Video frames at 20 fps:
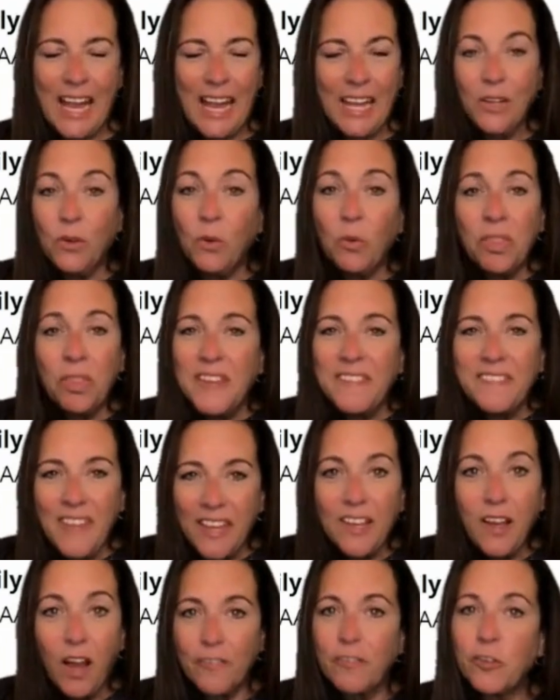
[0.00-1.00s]
I don't think
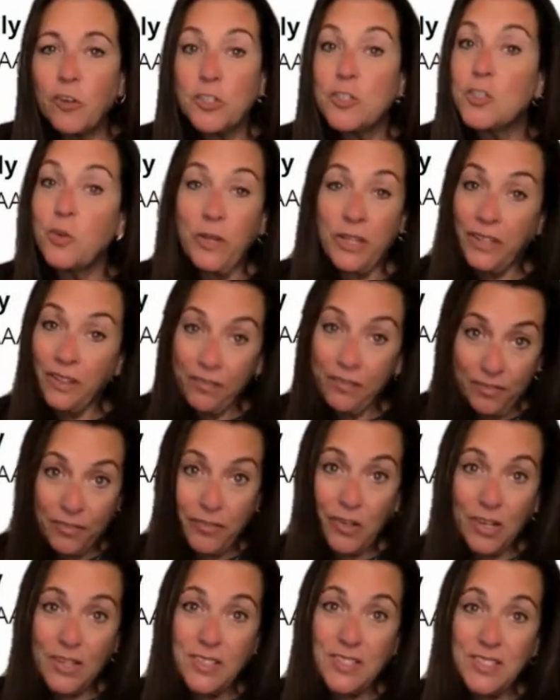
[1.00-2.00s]
they cover screening
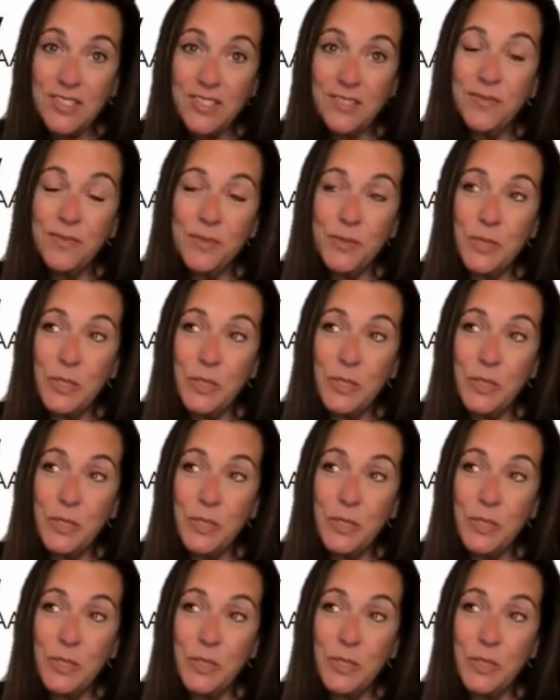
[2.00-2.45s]
for us.